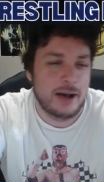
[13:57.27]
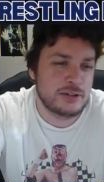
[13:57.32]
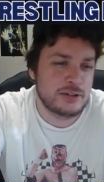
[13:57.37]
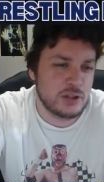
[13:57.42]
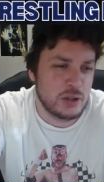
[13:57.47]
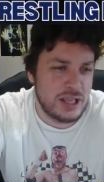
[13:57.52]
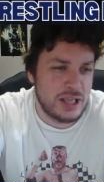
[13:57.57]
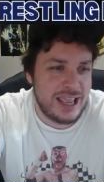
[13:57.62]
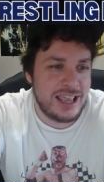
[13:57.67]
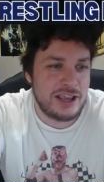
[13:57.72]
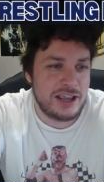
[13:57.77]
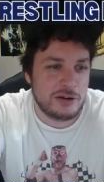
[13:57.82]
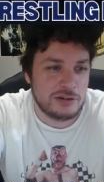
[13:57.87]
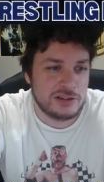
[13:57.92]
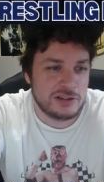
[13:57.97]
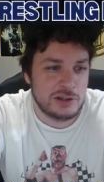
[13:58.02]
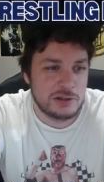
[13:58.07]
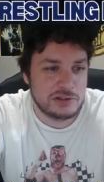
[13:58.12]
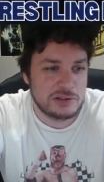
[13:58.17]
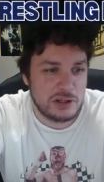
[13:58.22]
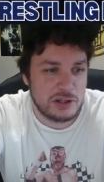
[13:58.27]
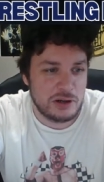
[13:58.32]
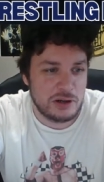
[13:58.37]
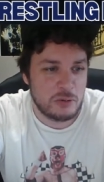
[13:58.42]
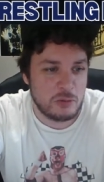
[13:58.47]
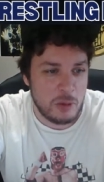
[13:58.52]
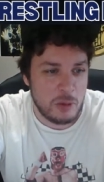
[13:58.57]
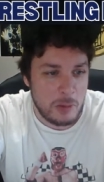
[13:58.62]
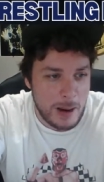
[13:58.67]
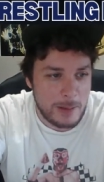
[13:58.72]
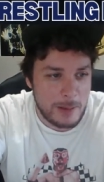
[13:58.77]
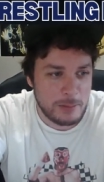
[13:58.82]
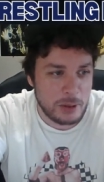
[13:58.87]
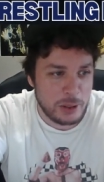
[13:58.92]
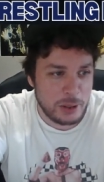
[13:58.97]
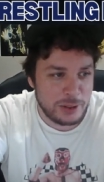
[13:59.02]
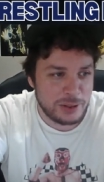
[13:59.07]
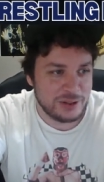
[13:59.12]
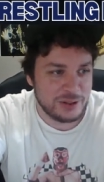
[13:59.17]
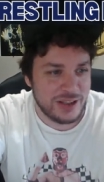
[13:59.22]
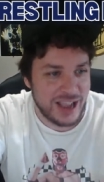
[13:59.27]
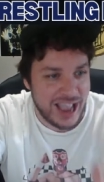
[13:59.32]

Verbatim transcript: I was only 8 years old, so I don't remember